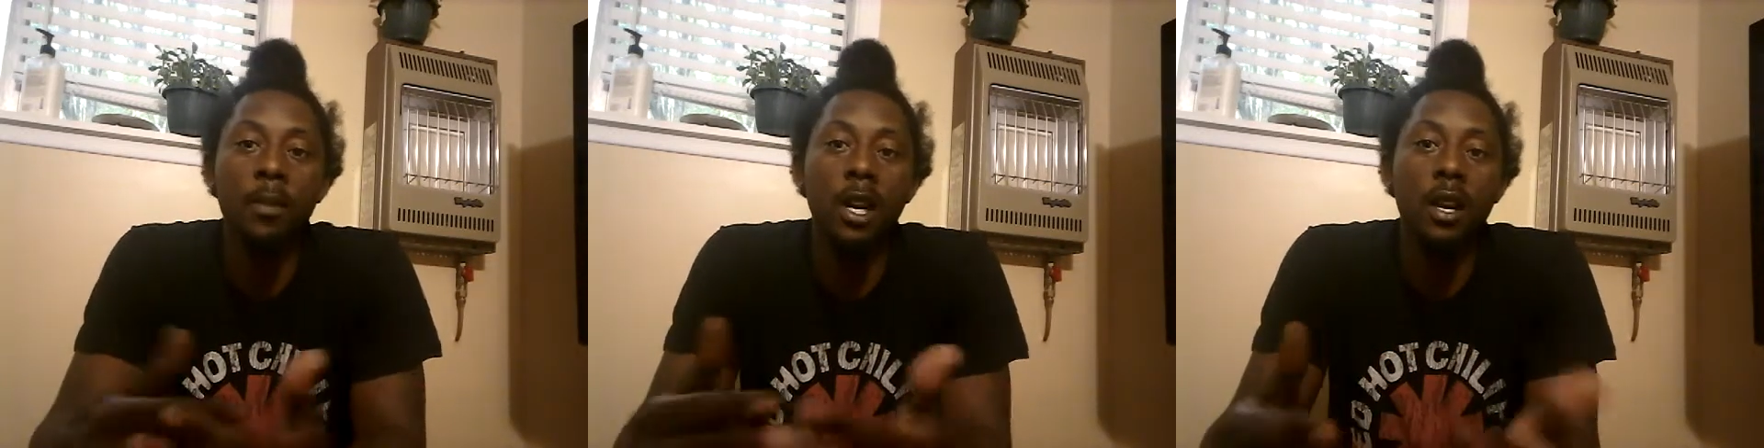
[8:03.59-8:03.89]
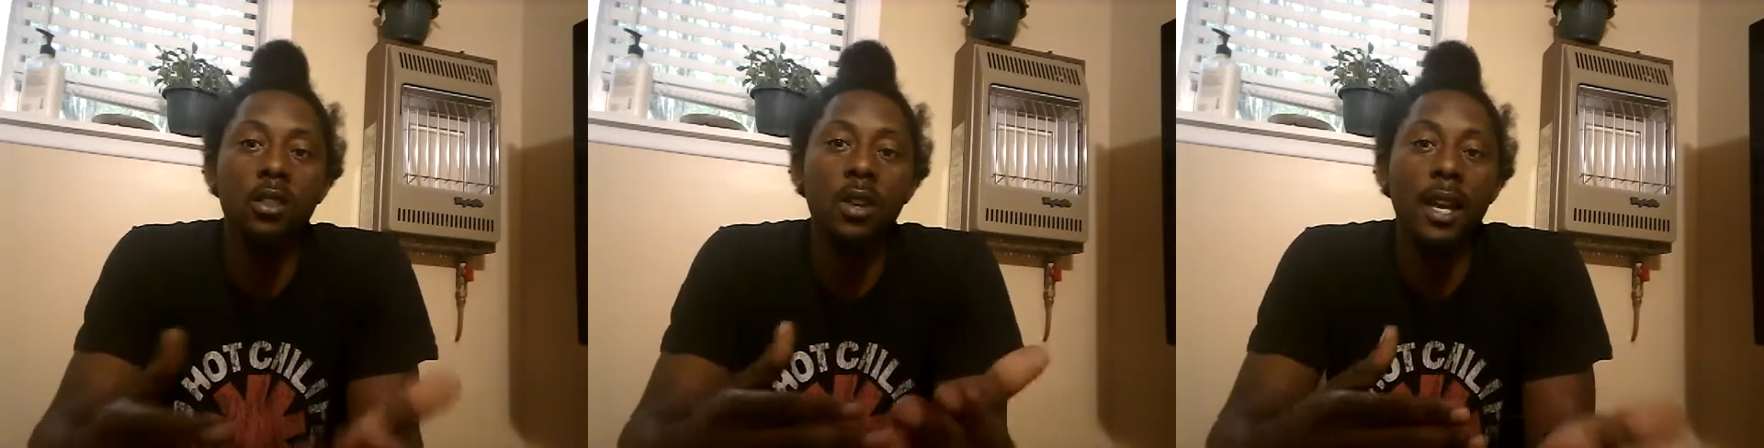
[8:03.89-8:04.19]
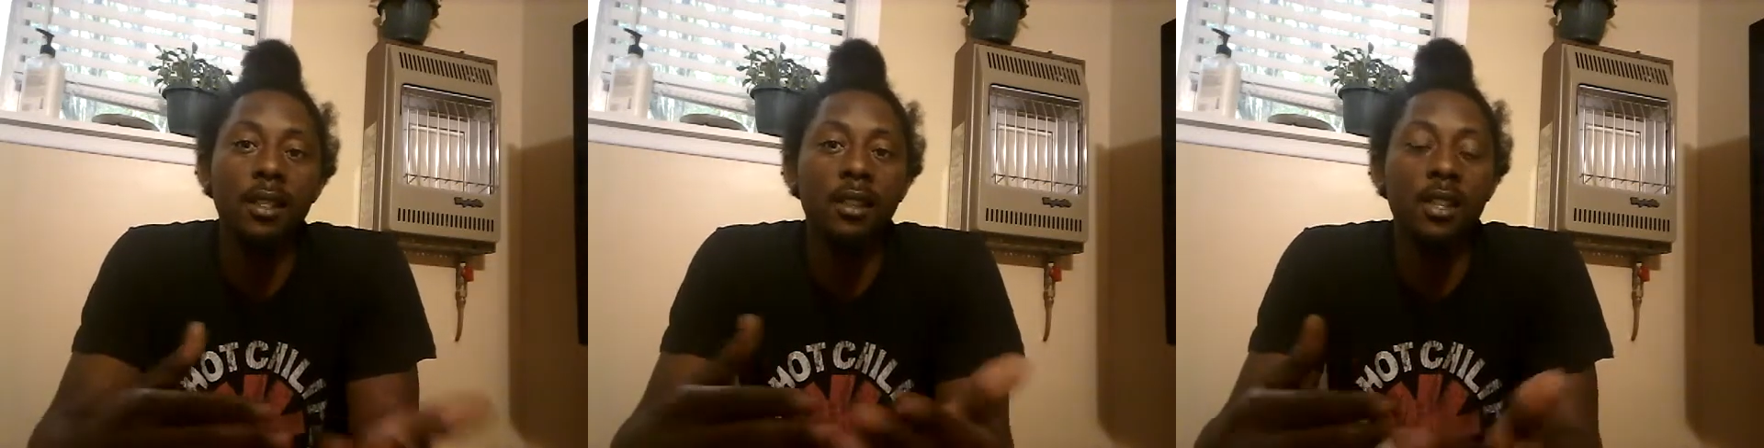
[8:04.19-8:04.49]
because you
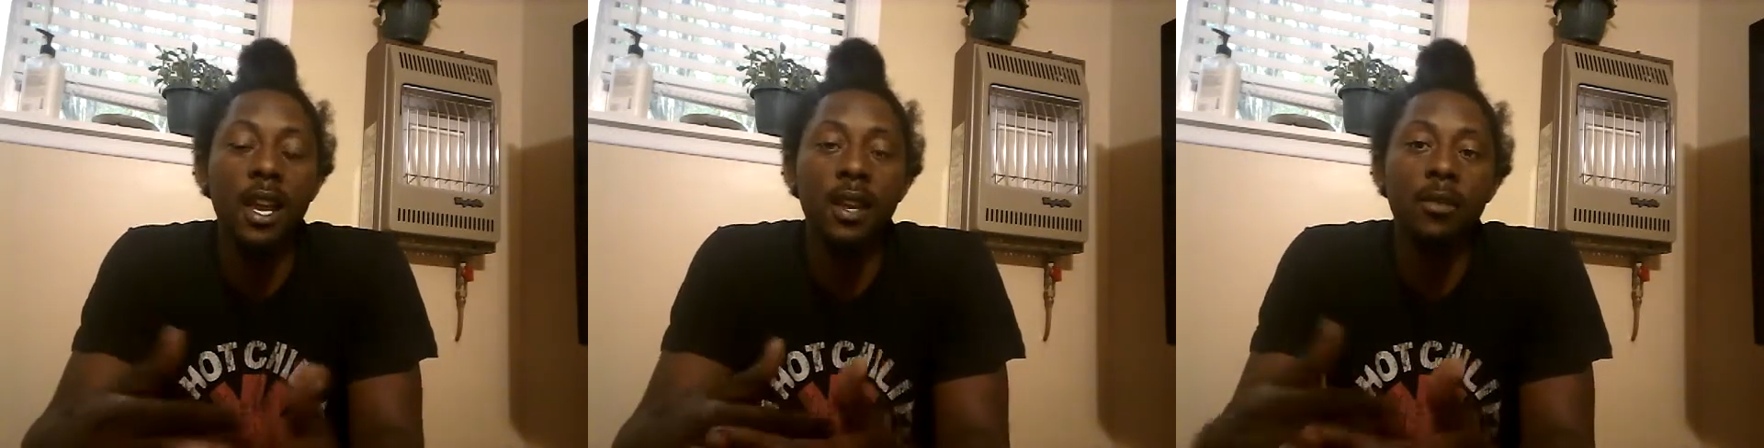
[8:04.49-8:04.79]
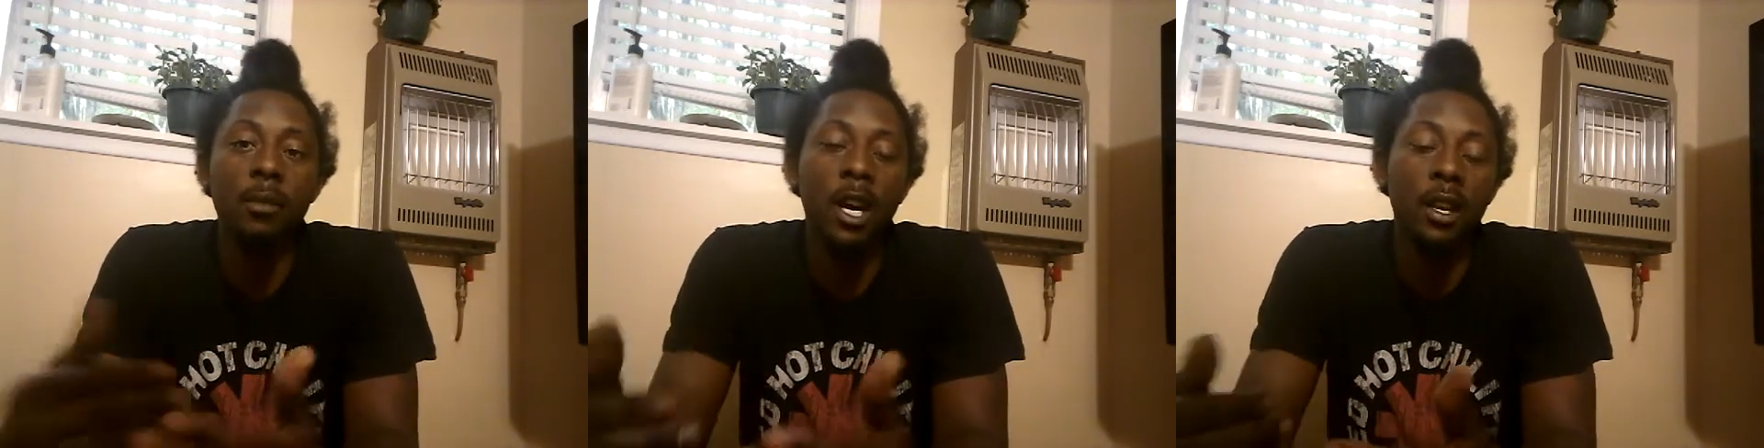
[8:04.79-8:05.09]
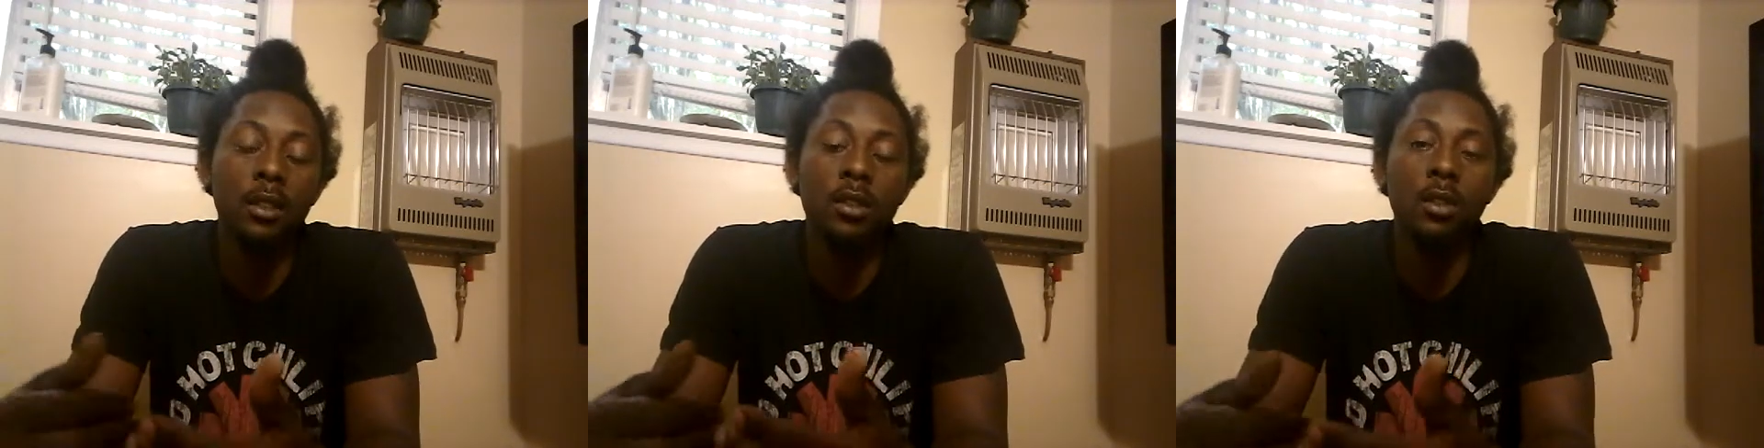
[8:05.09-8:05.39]
have to save
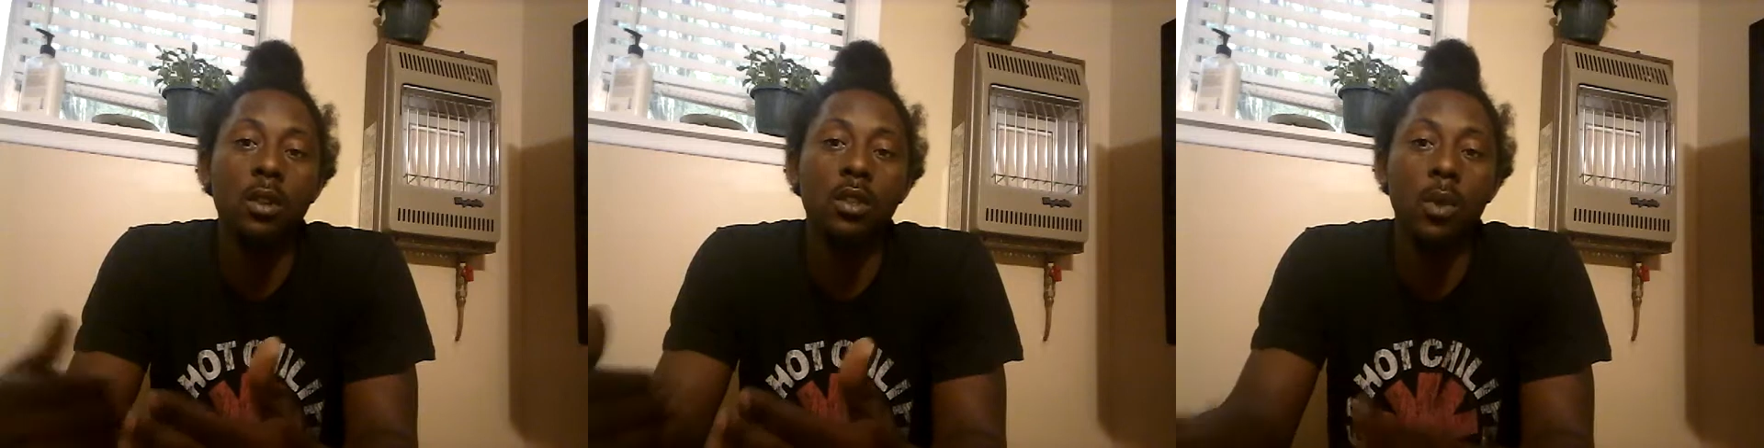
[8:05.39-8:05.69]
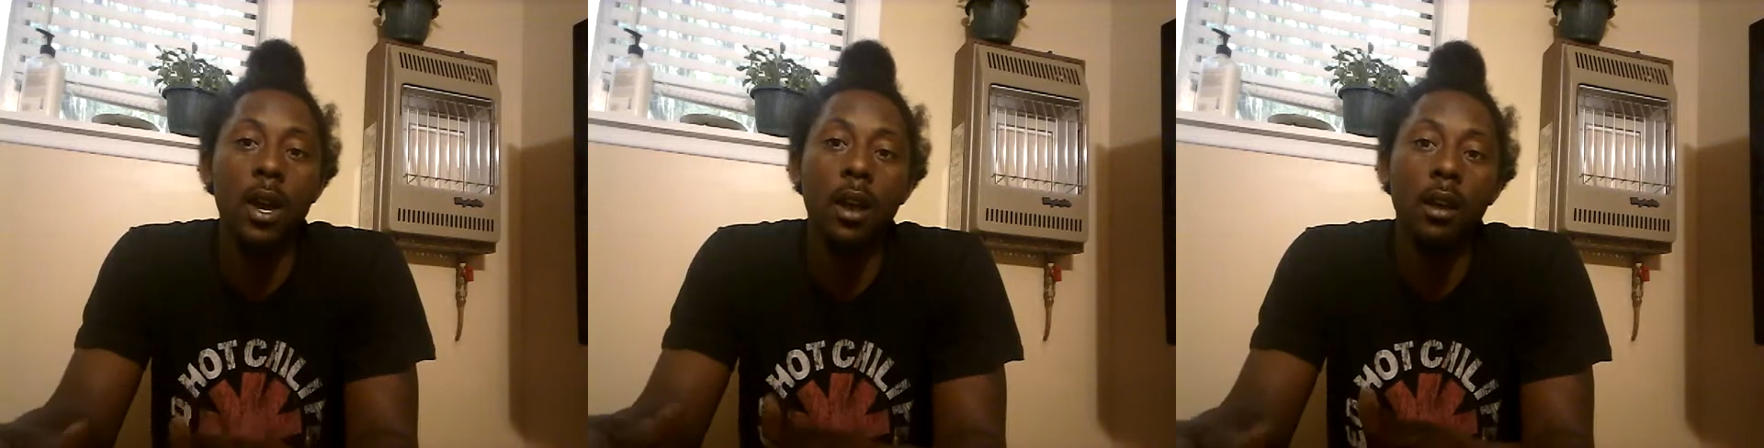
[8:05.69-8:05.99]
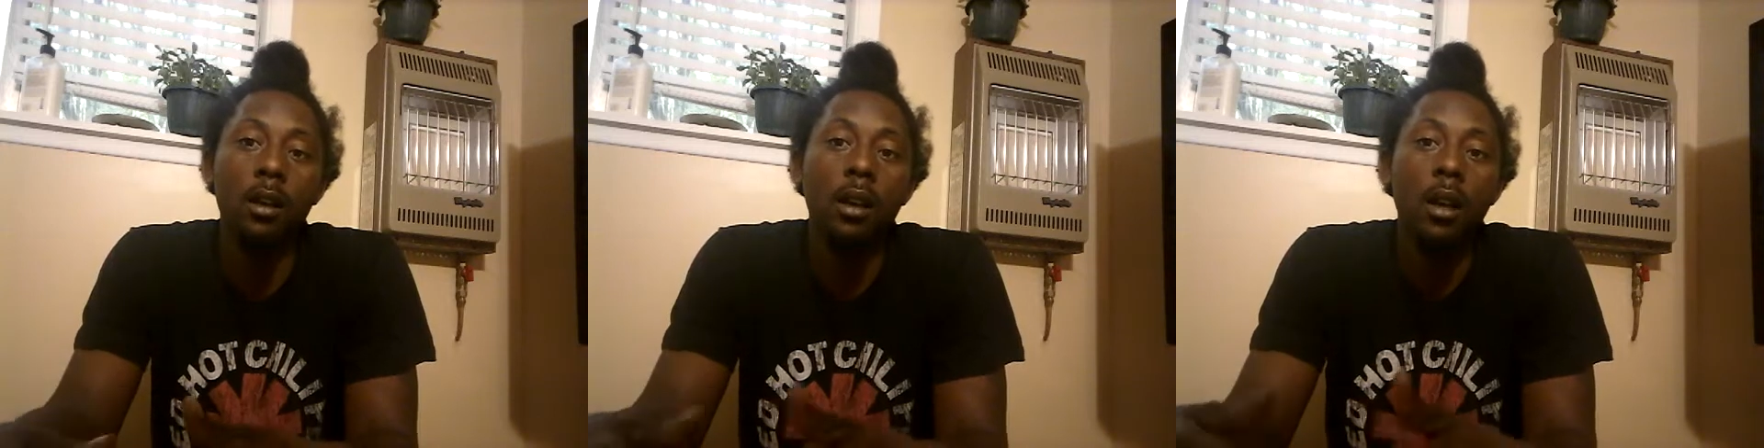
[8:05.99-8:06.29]
money too as
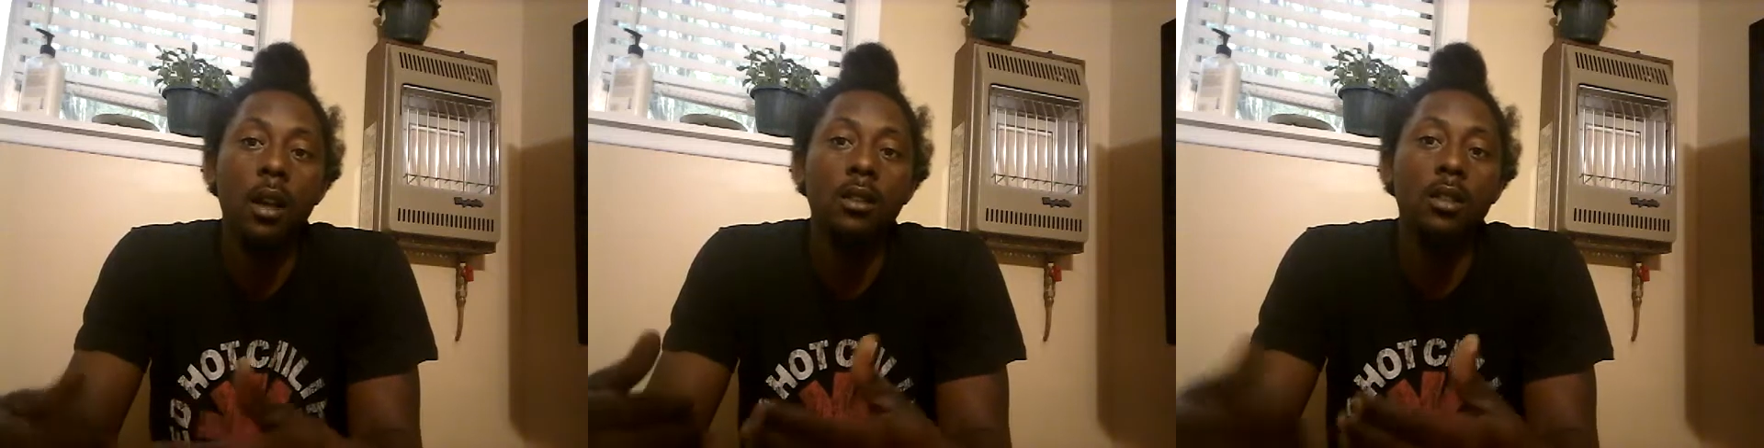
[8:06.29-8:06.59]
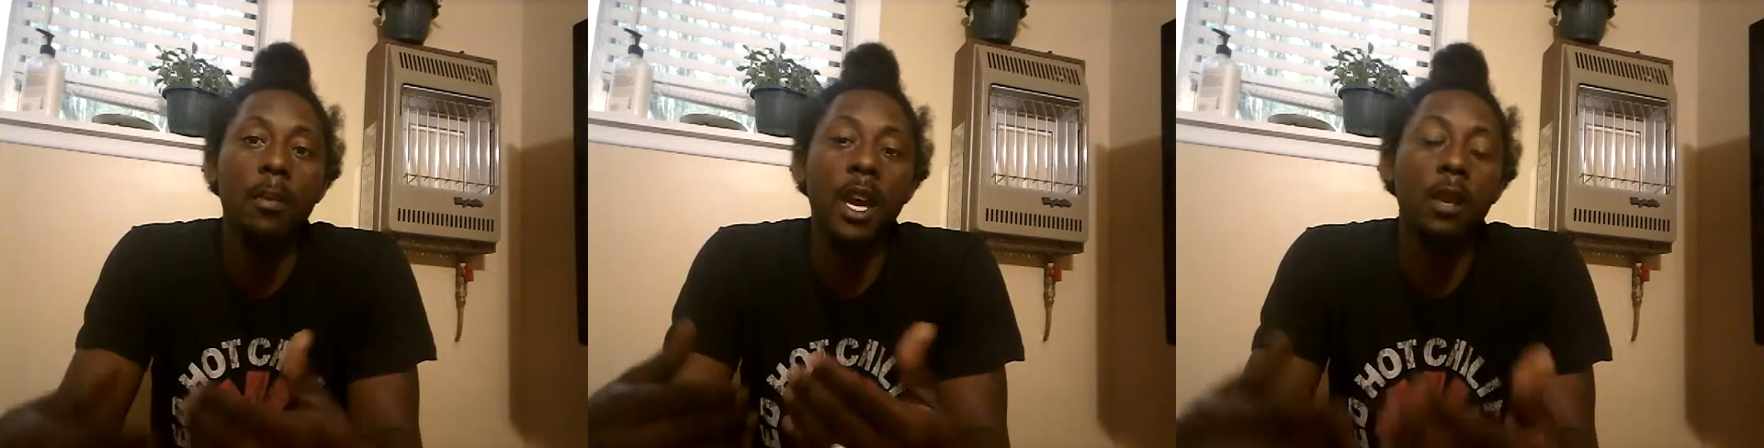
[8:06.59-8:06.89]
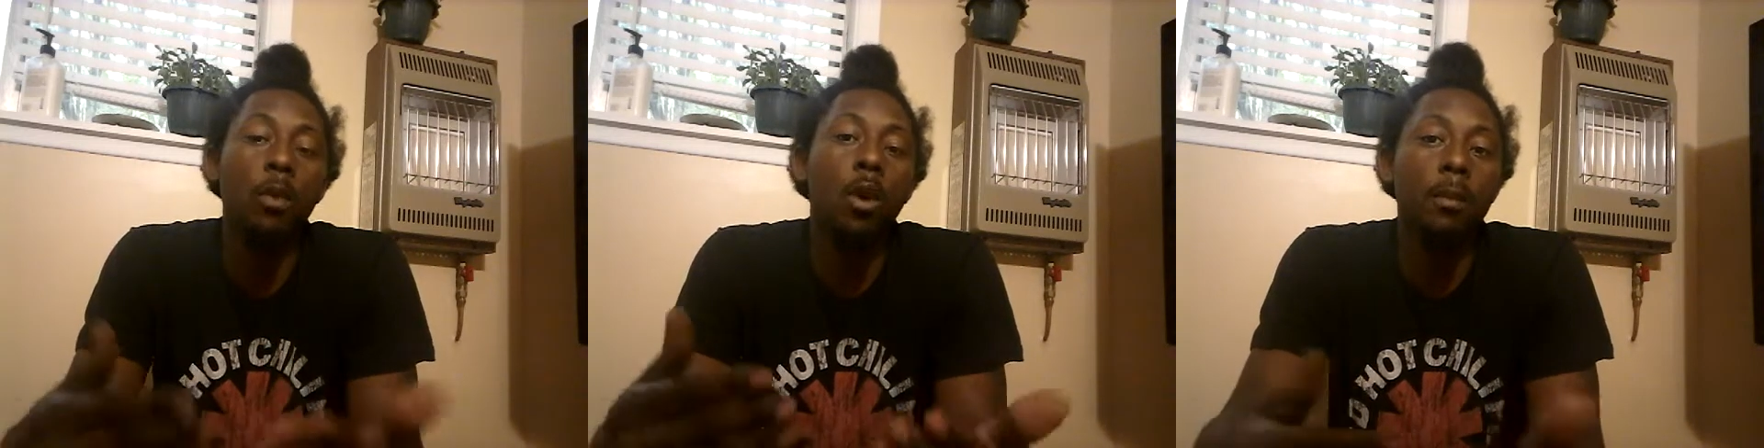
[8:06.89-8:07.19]
well to
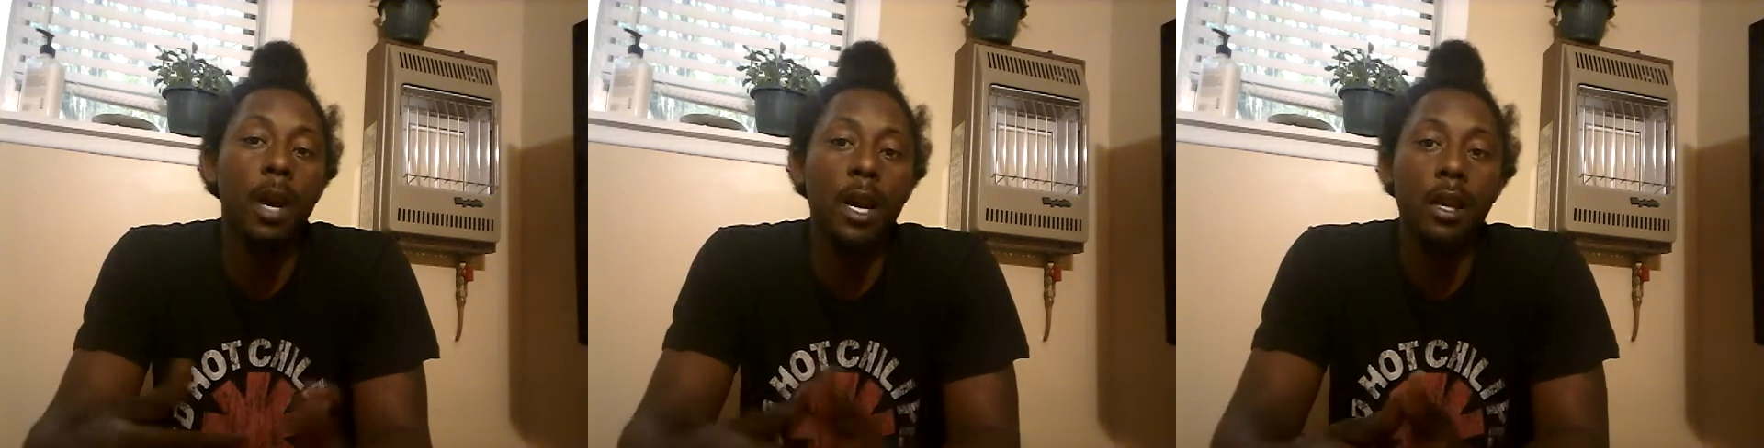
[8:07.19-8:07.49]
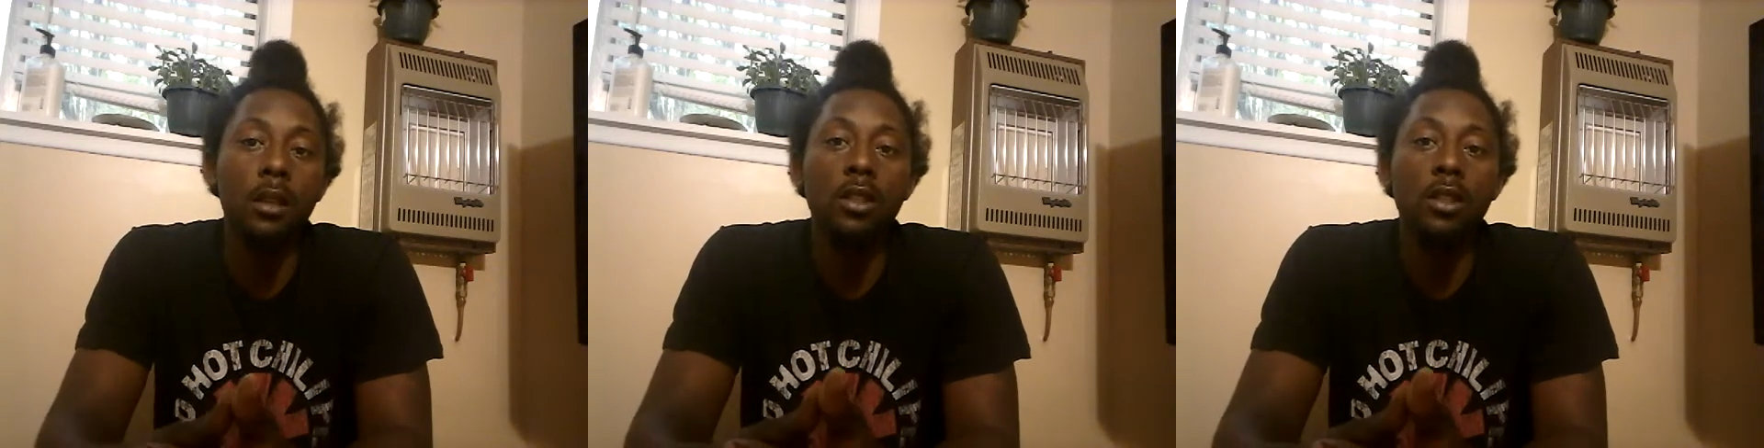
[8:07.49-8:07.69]
make more money.